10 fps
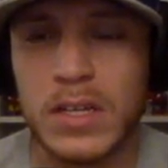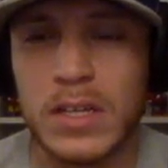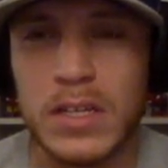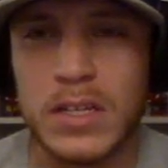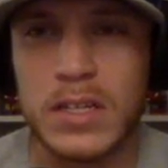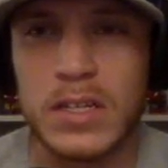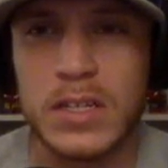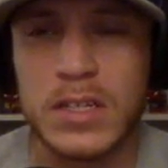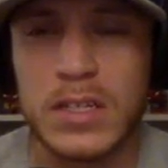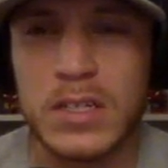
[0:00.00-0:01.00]

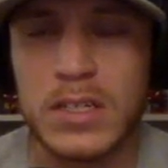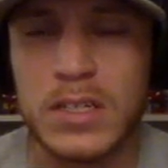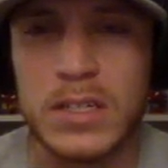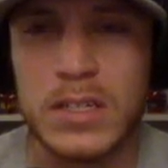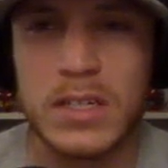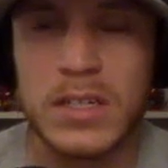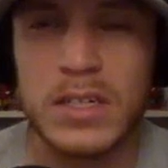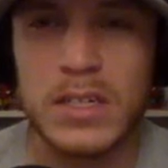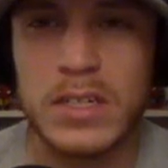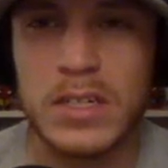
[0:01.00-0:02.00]

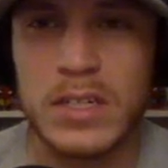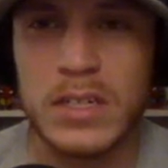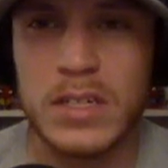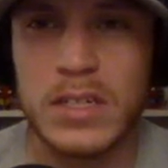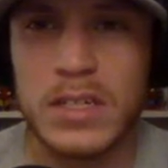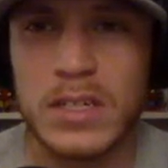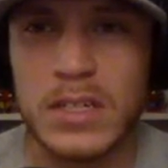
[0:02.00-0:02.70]
(not speaking)